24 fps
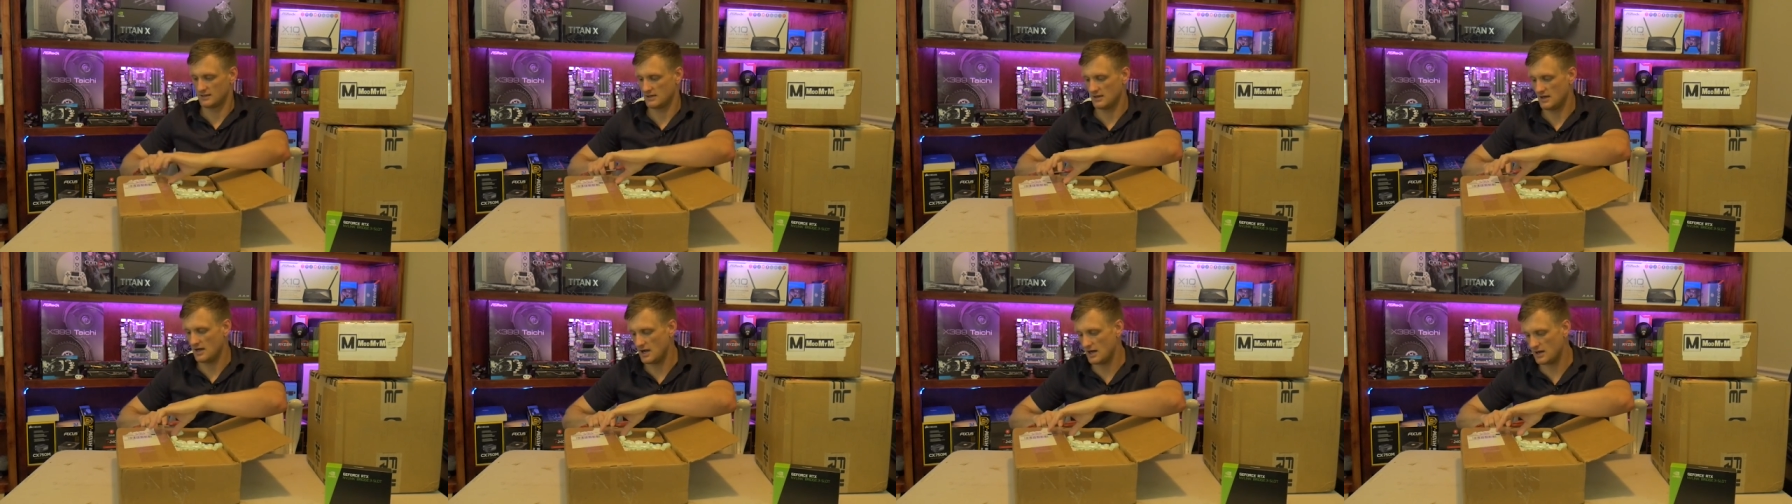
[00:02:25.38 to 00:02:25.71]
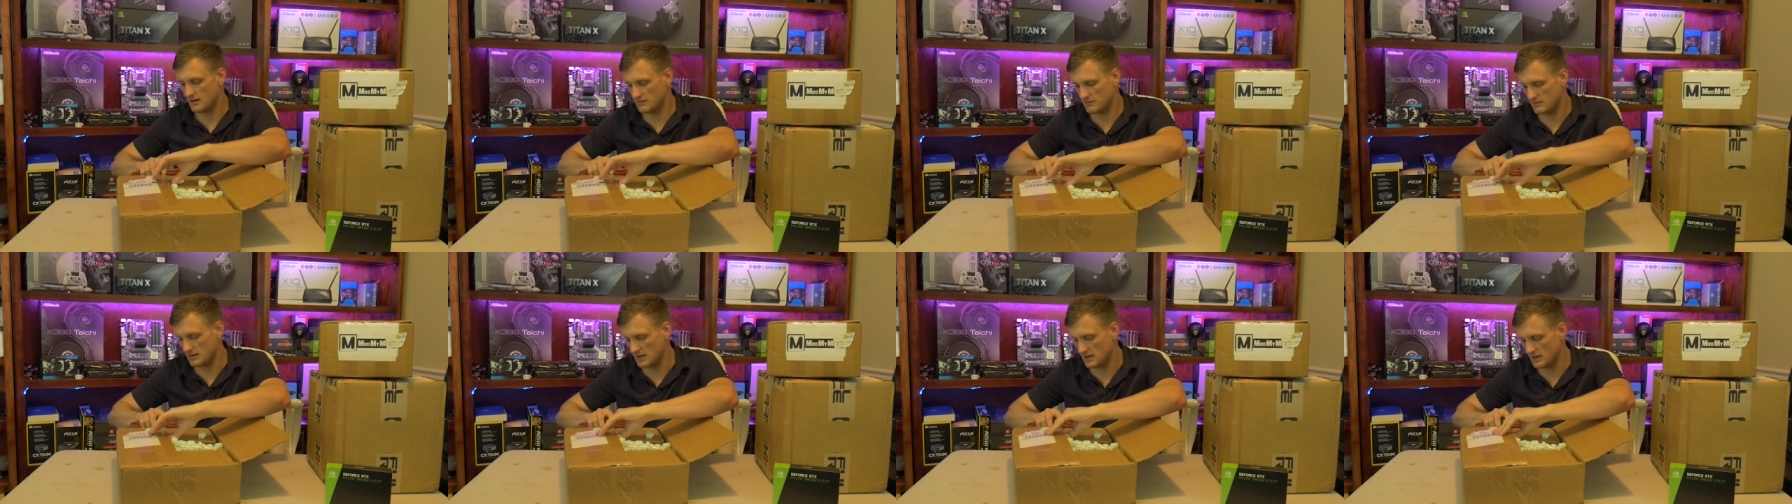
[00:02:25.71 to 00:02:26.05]

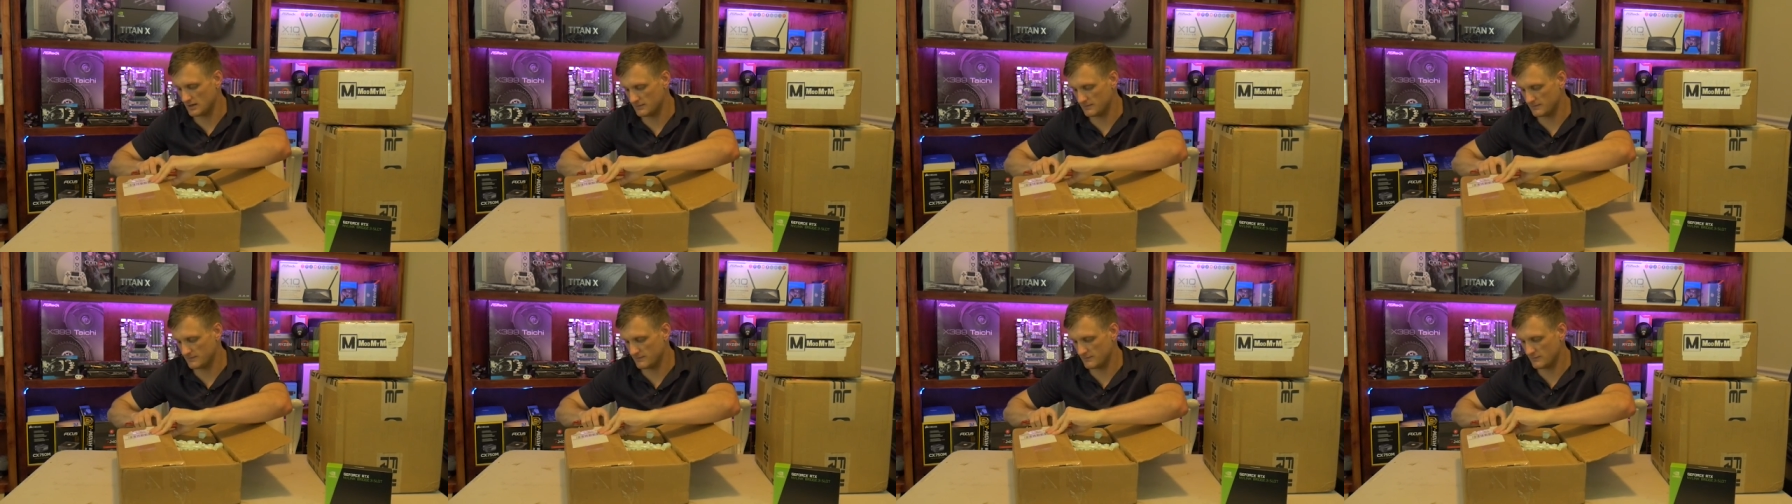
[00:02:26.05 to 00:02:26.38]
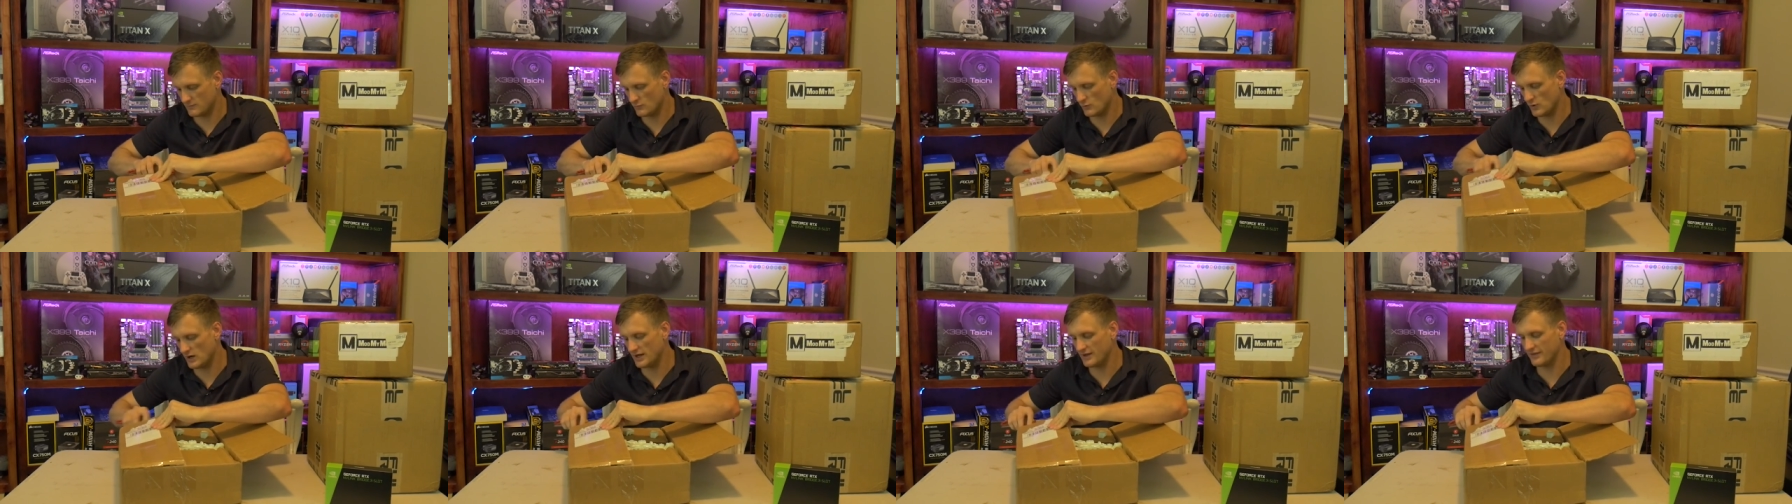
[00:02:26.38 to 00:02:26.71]
Oh, oh,
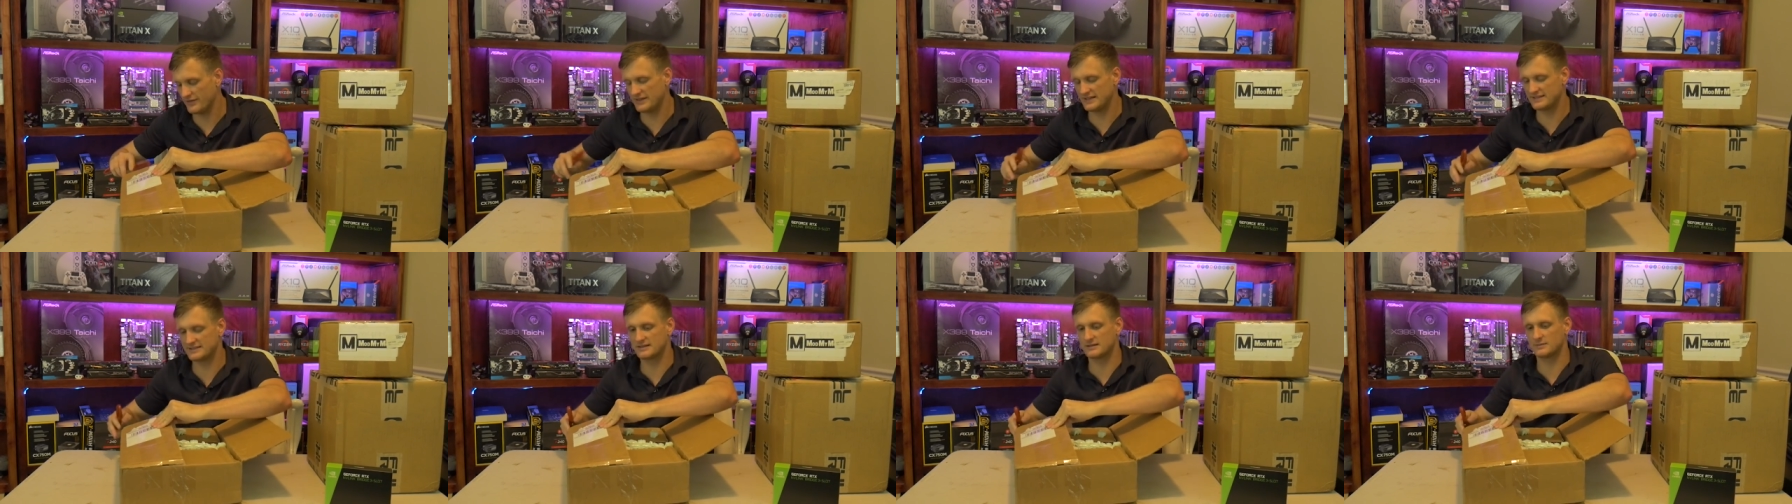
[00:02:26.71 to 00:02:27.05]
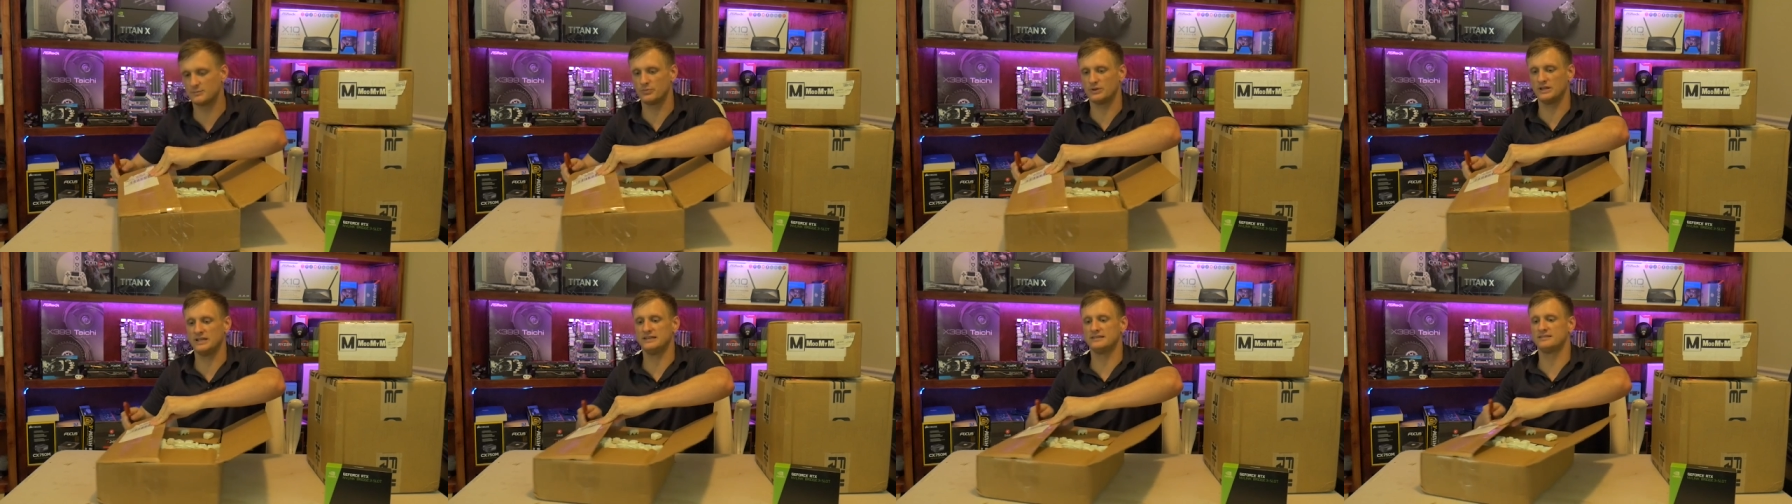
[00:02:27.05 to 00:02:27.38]
well, this
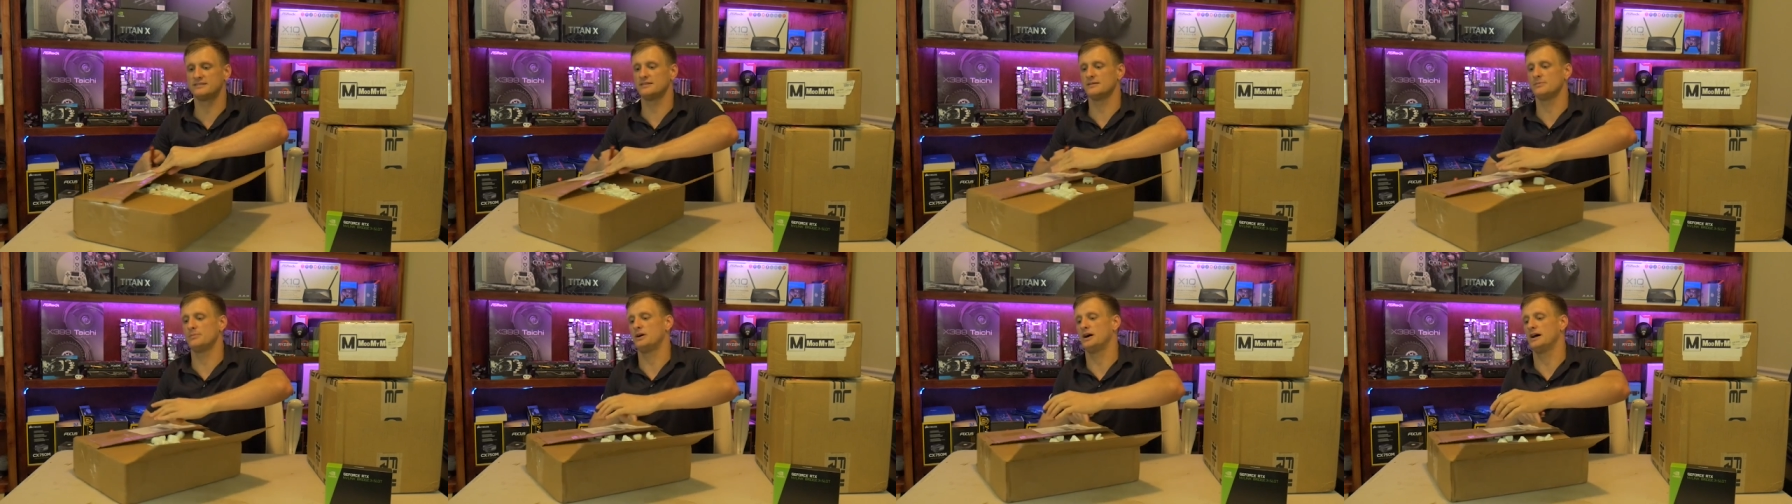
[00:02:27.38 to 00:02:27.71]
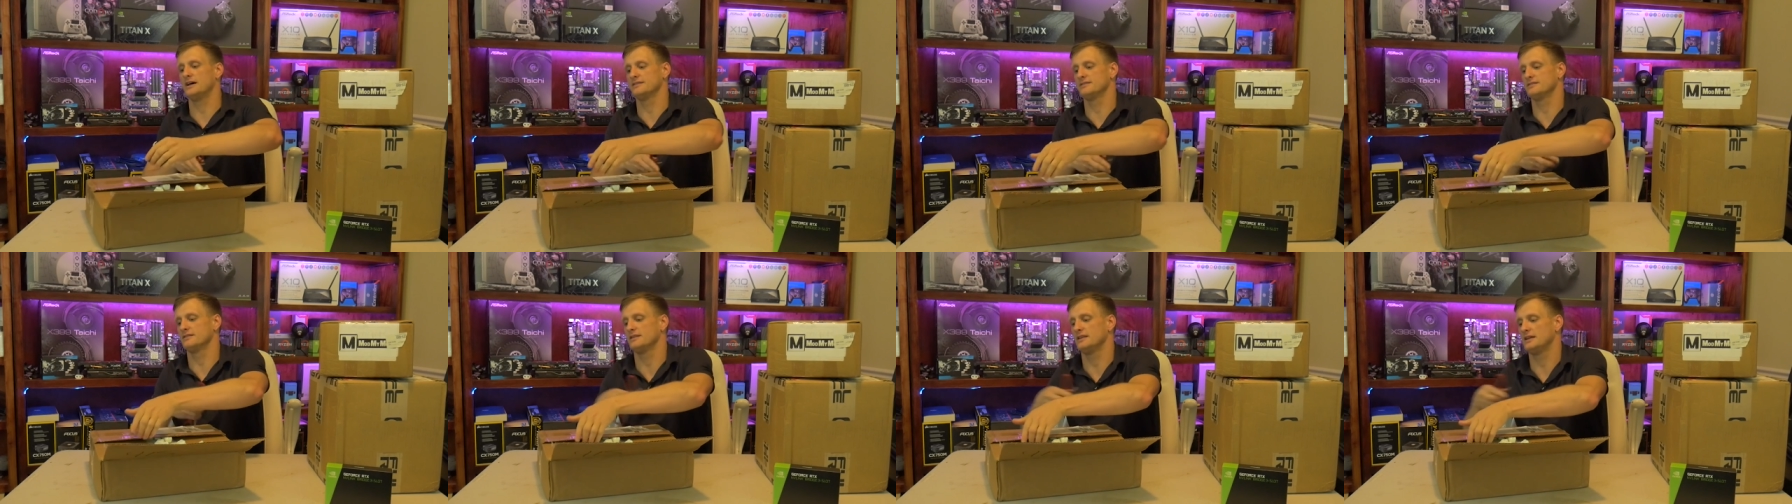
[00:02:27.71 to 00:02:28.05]
completes the
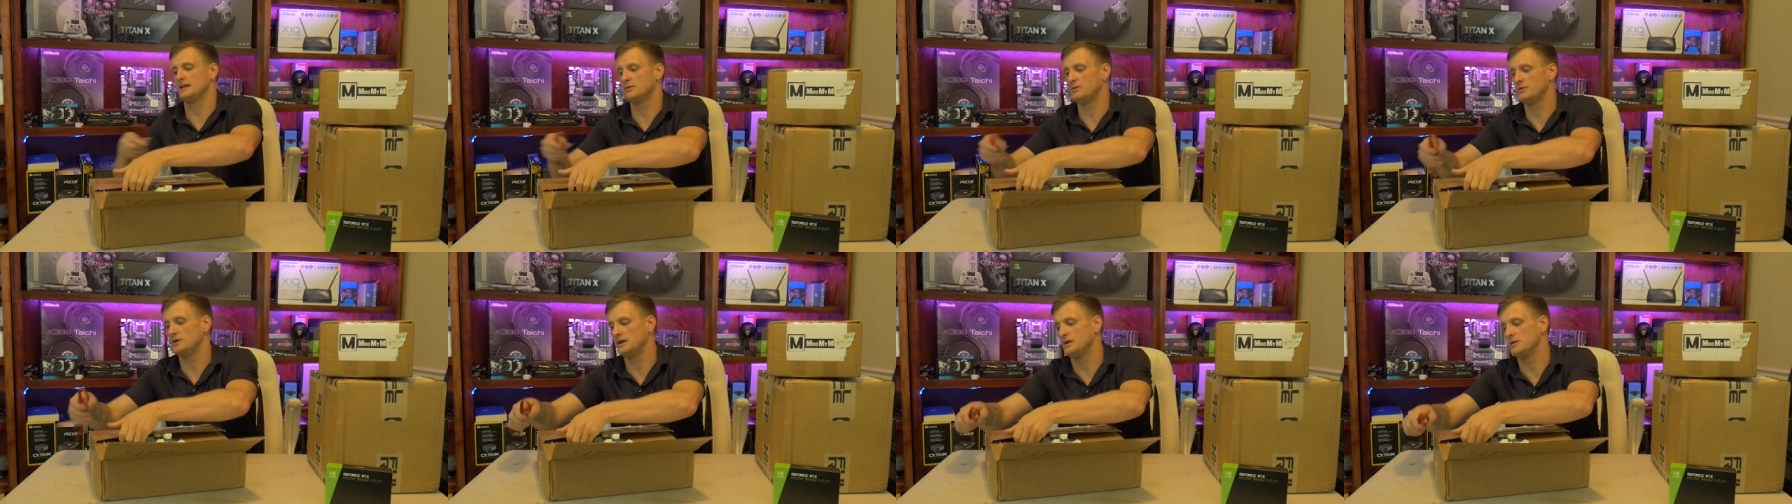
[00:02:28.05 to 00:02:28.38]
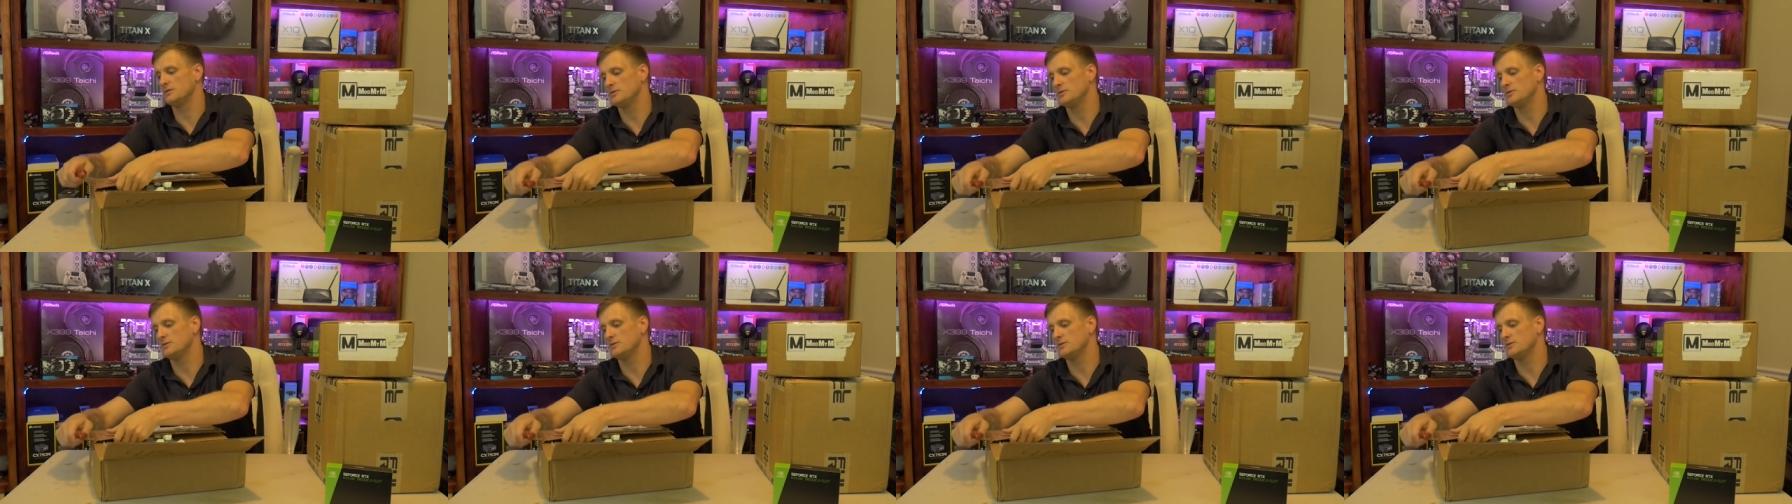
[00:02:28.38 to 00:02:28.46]
puzzle that we,